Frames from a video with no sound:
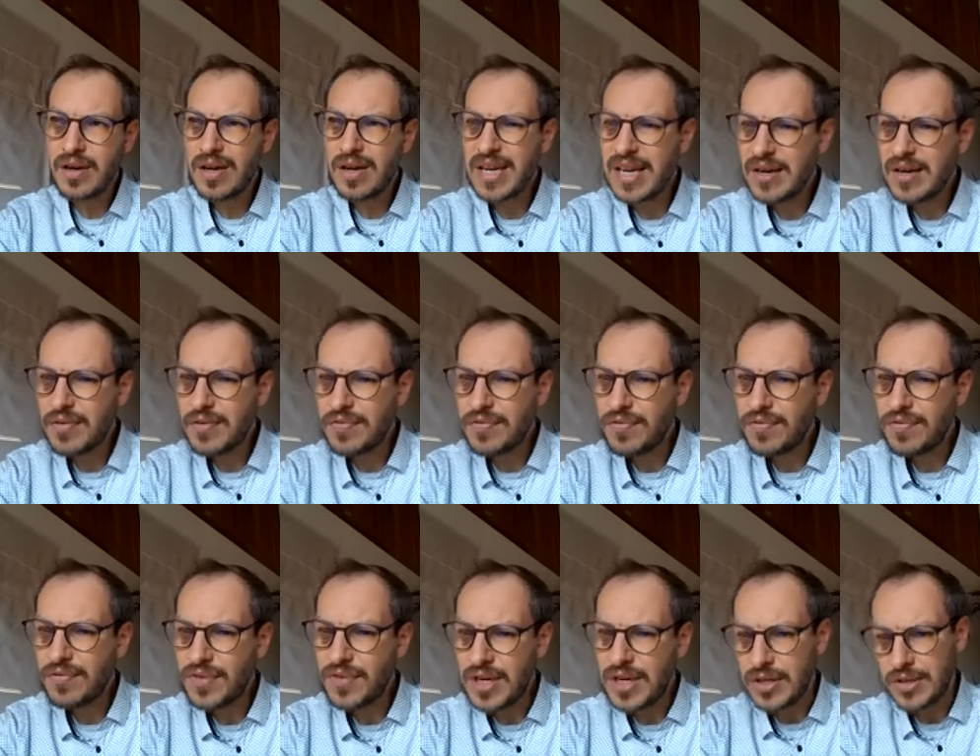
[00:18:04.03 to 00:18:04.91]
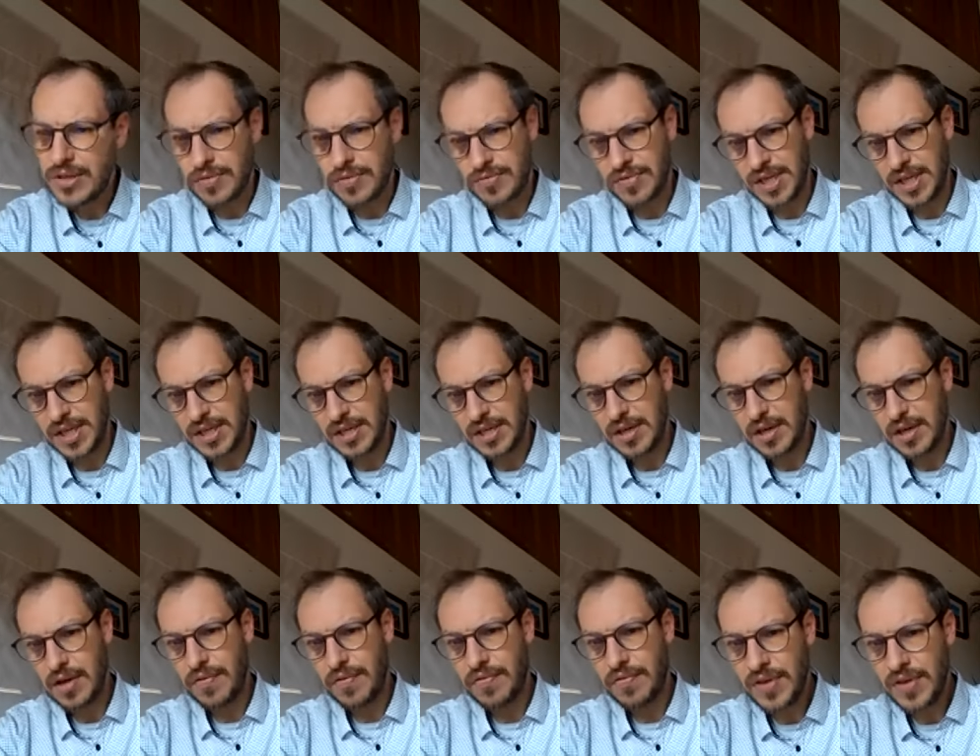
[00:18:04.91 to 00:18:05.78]
a kind of philosophy,
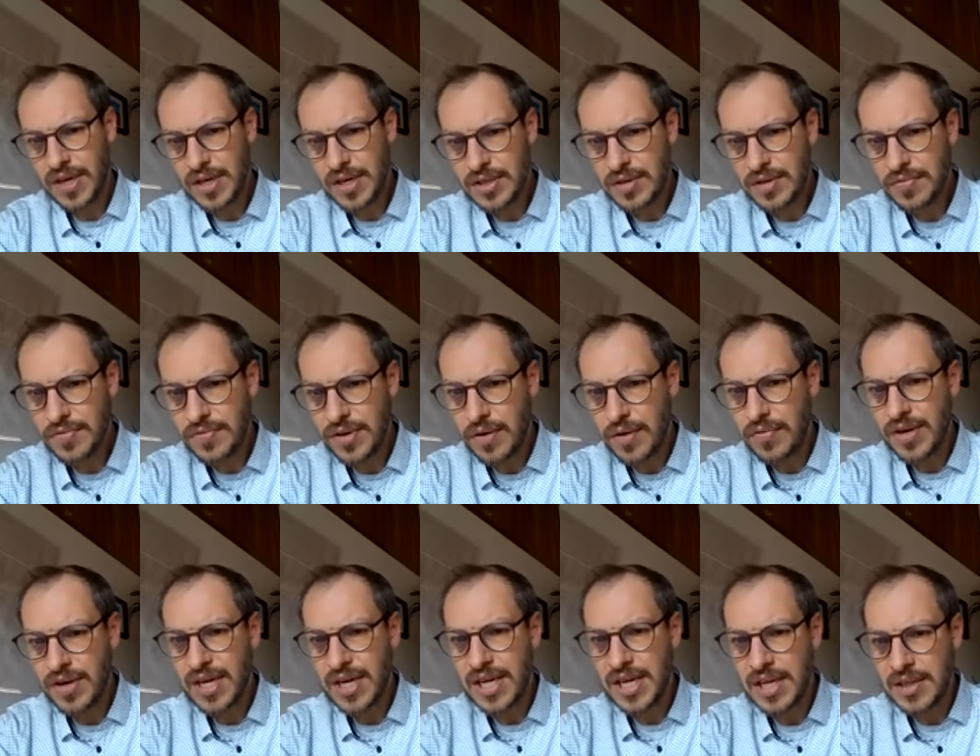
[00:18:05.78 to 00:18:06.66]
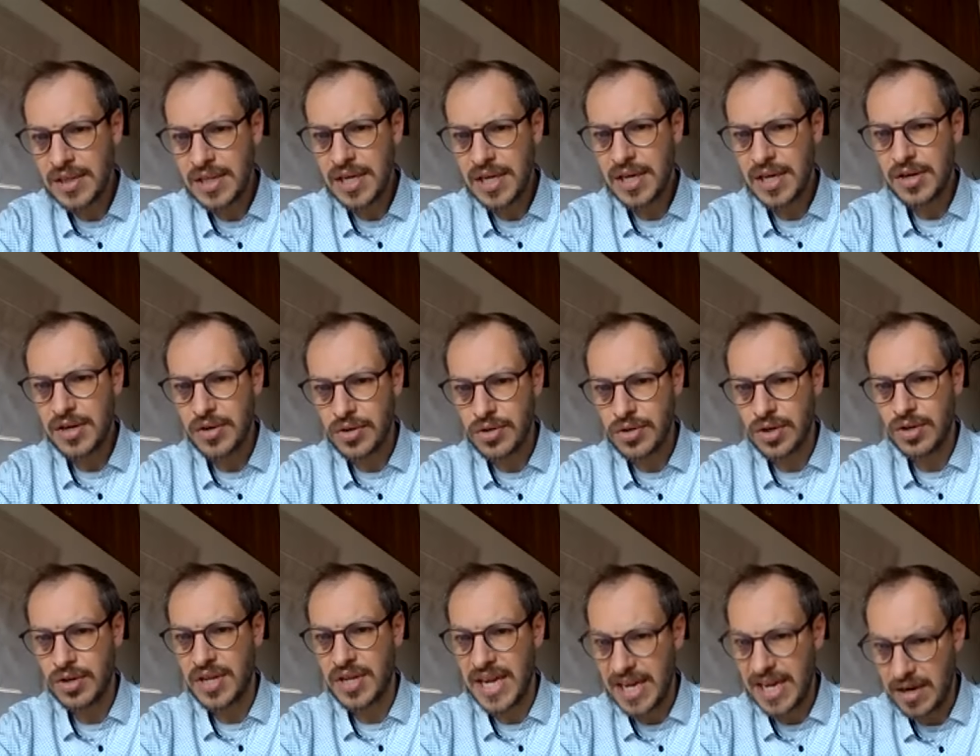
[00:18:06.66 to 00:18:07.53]
a philosophy of
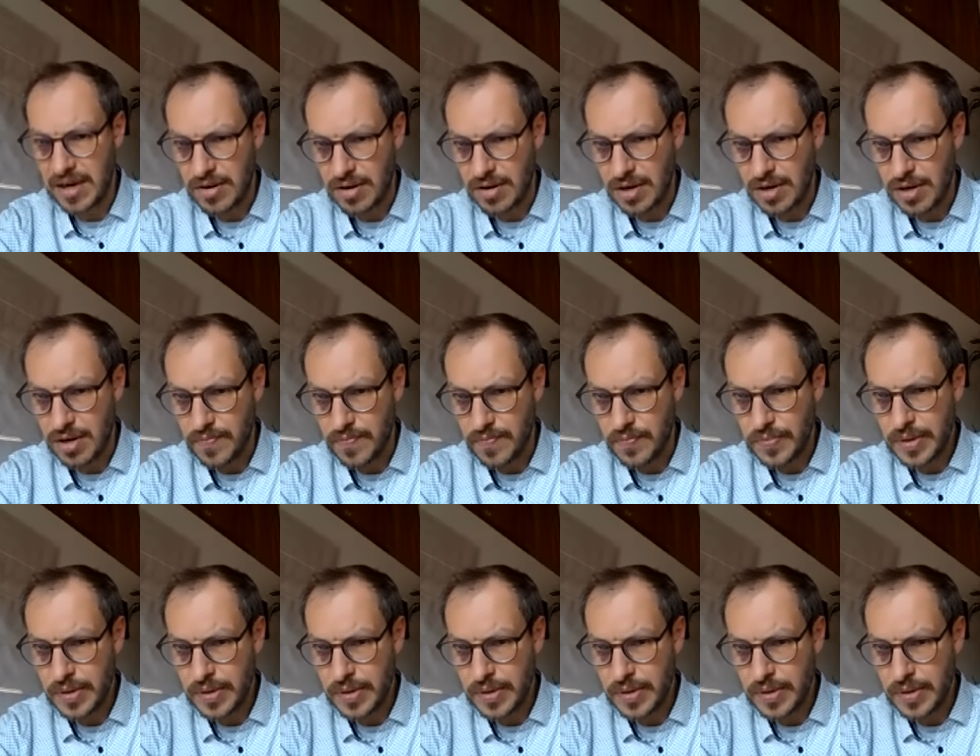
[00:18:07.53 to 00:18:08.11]
intercultural dialogue.